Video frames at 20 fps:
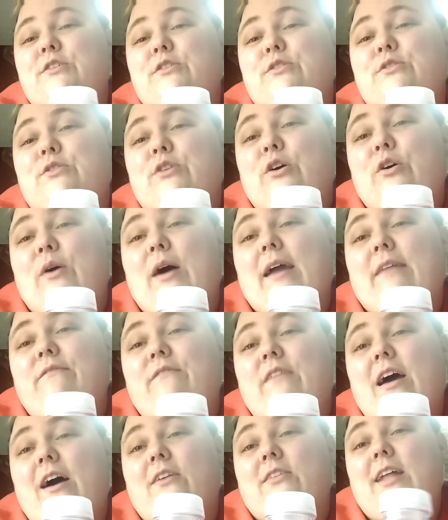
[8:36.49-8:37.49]
So I
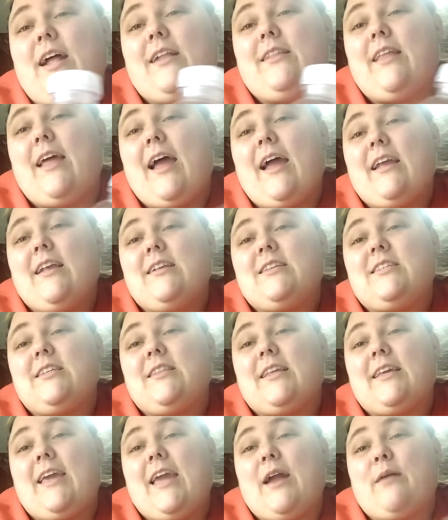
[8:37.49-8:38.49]
failed at that. He seen
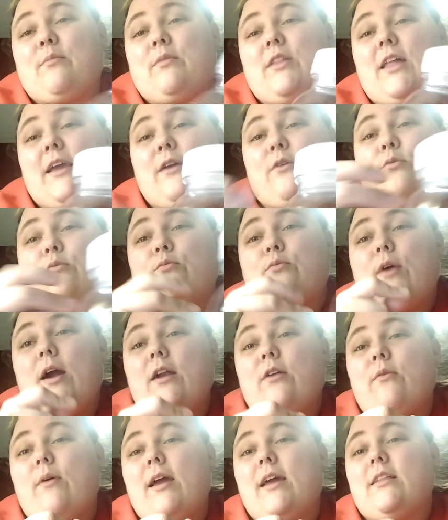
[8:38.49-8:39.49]
the camera, like, right
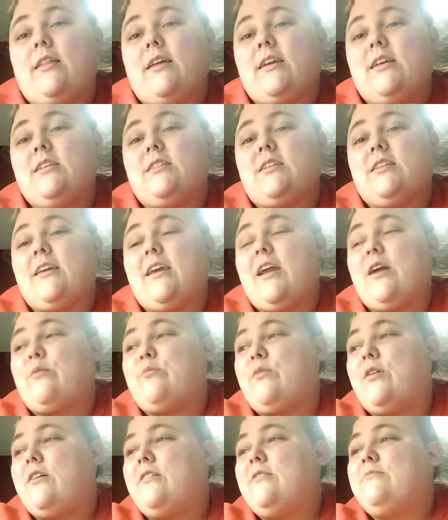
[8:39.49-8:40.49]
away. Like, he seen the
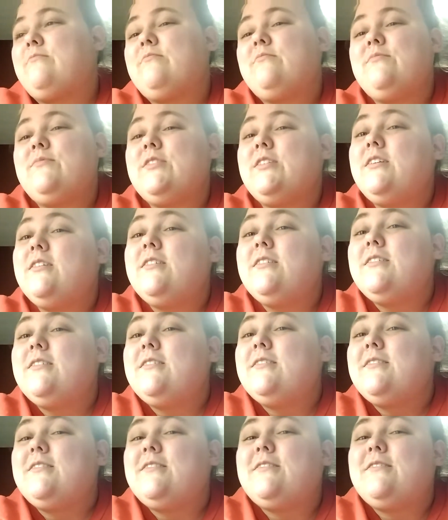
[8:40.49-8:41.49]
camera.
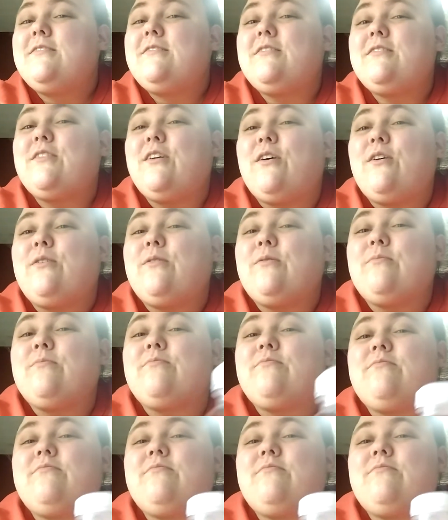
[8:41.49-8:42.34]
So